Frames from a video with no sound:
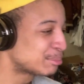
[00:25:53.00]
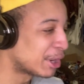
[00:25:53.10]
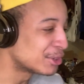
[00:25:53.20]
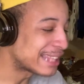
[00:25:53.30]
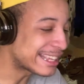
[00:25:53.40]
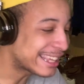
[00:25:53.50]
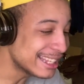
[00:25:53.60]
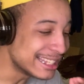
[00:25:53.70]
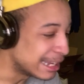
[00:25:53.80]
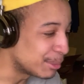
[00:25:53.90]
Yo. Bro, they're
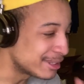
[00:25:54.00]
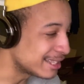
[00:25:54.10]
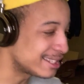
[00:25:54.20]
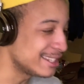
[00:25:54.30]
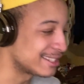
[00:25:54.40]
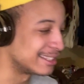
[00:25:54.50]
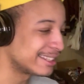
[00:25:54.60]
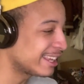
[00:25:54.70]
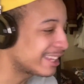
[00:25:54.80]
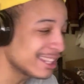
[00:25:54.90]
killing it with this season.
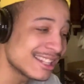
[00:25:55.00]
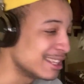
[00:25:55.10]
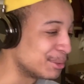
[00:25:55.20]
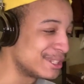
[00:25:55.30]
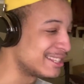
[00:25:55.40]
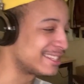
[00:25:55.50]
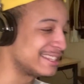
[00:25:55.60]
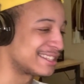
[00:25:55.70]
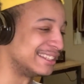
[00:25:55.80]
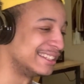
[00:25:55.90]
They're killing it with this
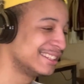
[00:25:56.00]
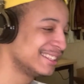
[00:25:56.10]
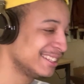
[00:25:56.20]
season.